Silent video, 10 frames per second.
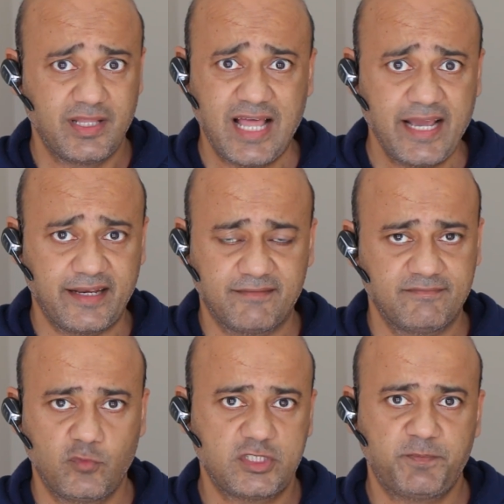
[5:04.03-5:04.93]
align,
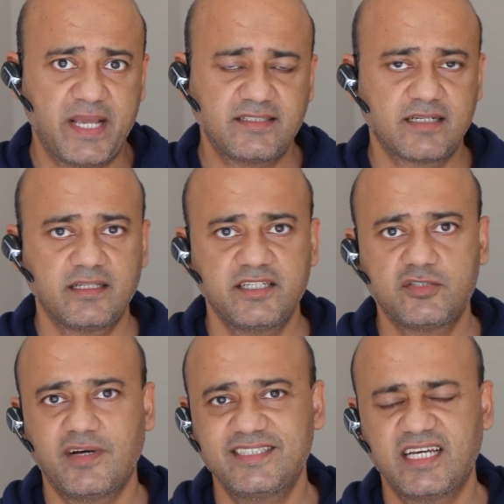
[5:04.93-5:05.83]
which basically is
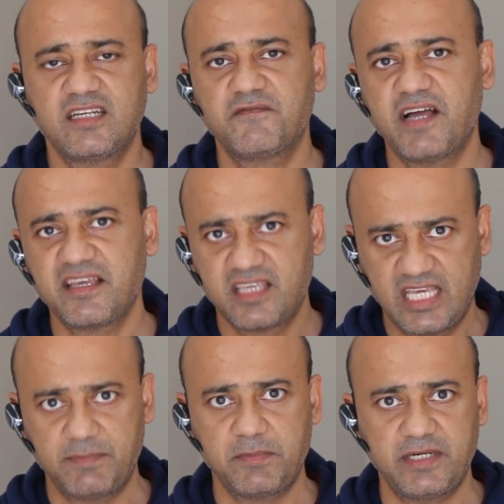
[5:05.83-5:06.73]
to identify
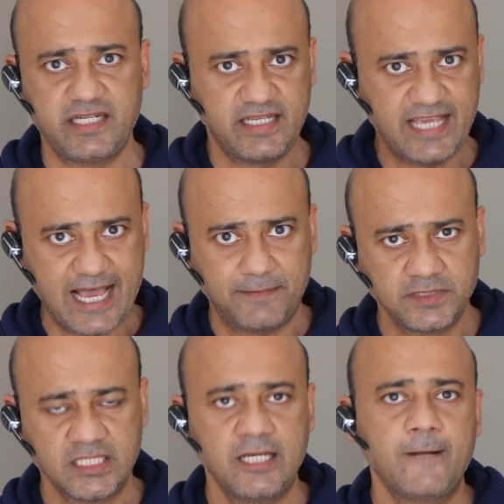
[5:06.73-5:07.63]
capability
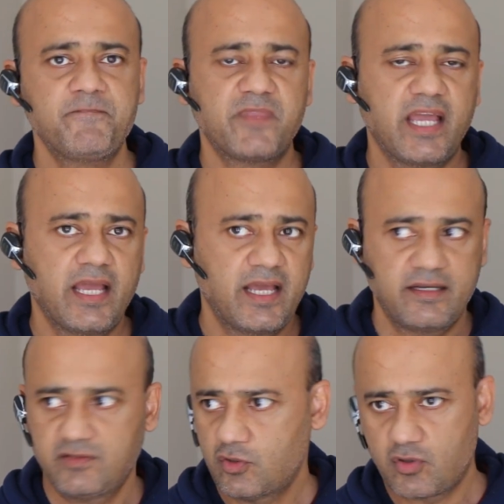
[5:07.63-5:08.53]
gaps
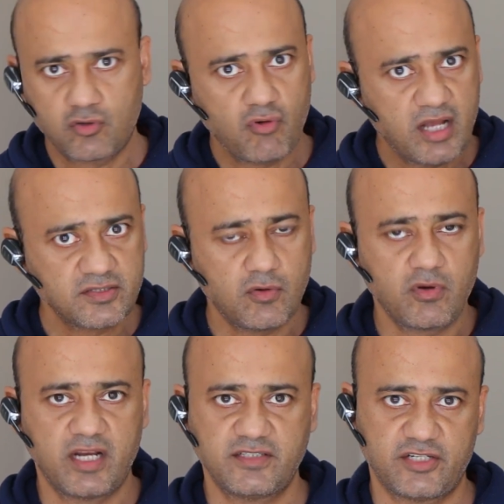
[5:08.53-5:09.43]
and you know cross
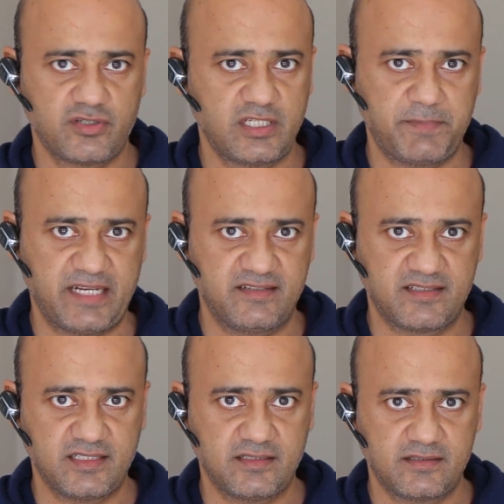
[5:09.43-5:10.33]
organizational
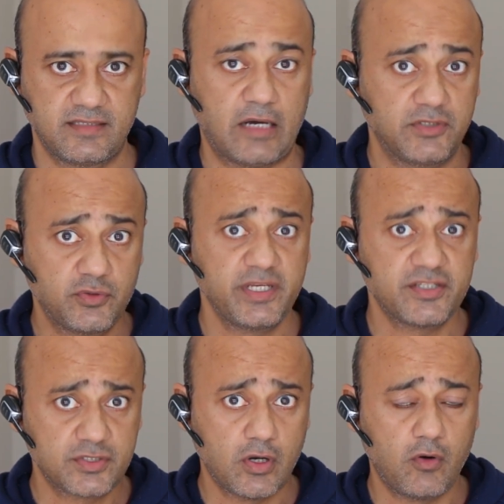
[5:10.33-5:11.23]
dependencies. Now, doing
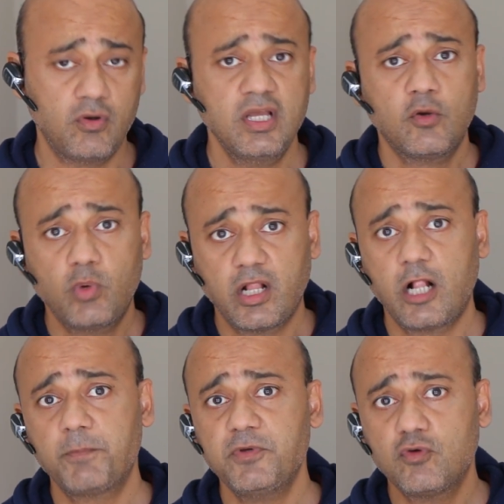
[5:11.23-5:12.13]
so will
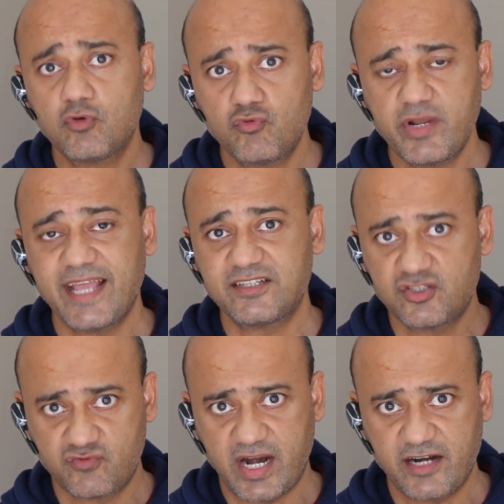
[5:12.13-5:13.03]
help you create
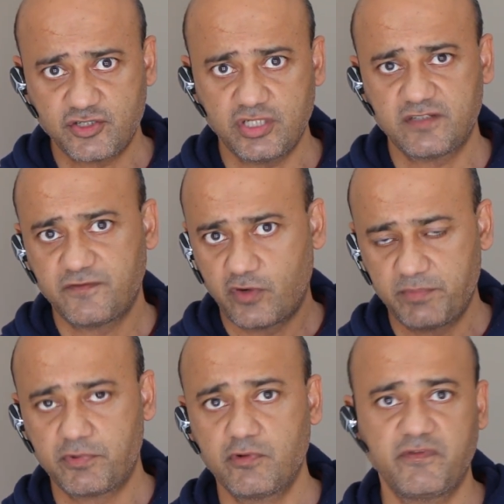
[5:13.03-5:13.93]
strategies for
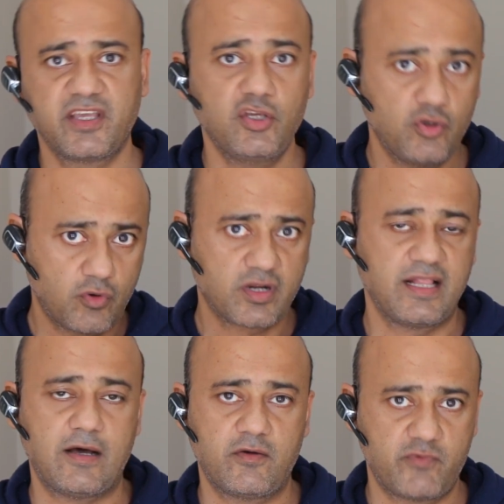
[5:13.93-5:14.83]
improving your
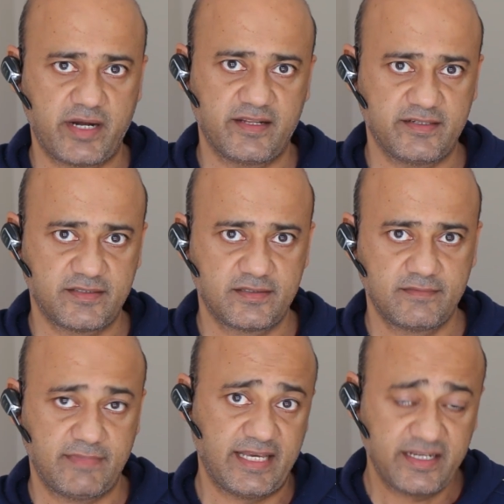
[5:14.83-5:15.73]
cloud readiness
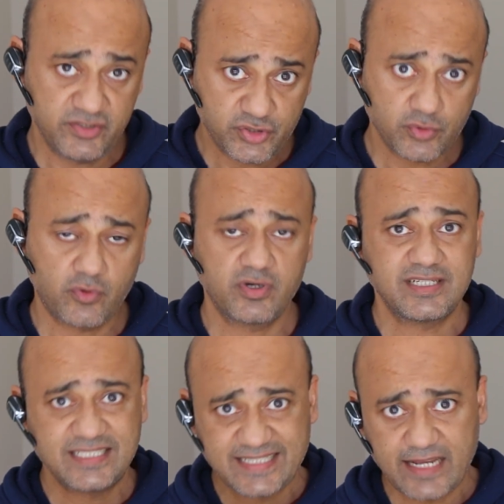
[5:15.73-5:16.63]
and ensure
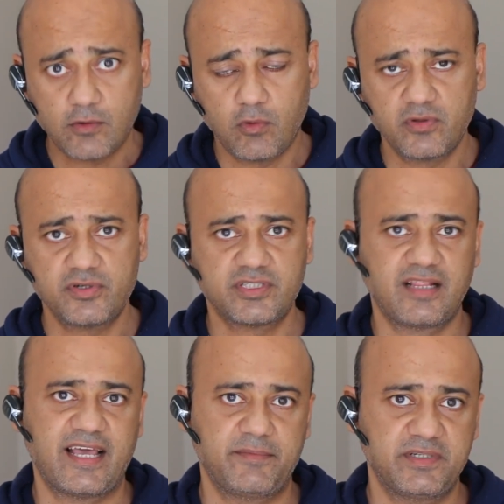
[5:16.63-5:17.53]
stakeholders
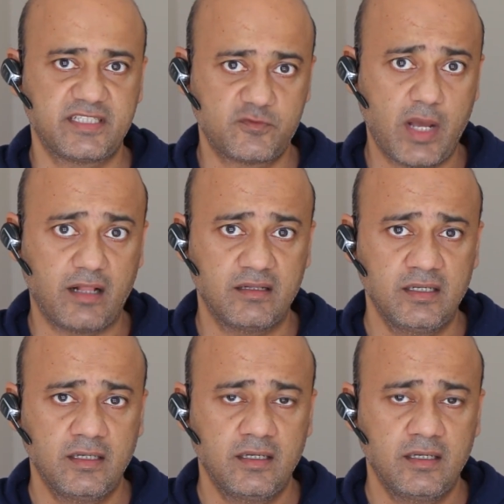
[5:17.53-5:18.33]
alignment as well,